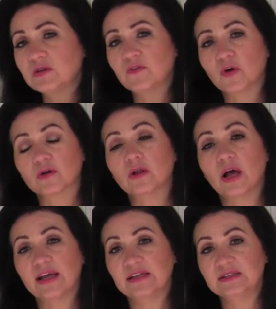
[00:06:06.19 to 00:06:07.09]
of her
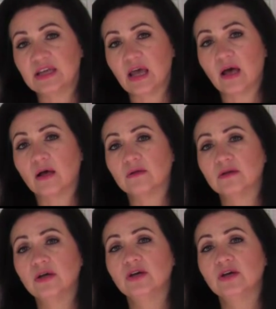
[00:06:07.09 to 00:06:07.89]
clientele